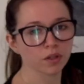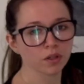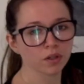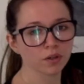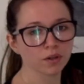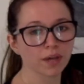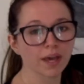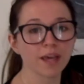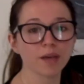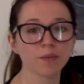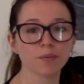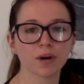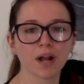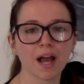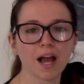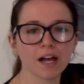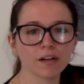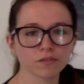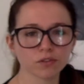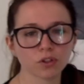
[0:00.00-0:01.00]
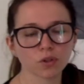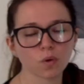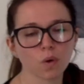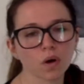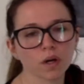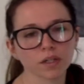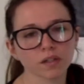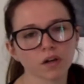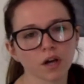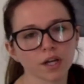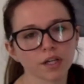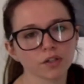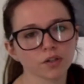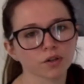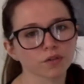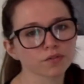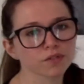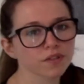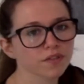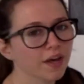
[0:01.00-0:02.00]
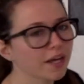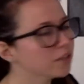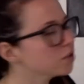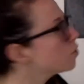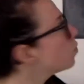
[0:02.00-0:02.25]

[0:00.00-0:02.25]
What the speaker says: Okay, but I haven't quite got enough, so that's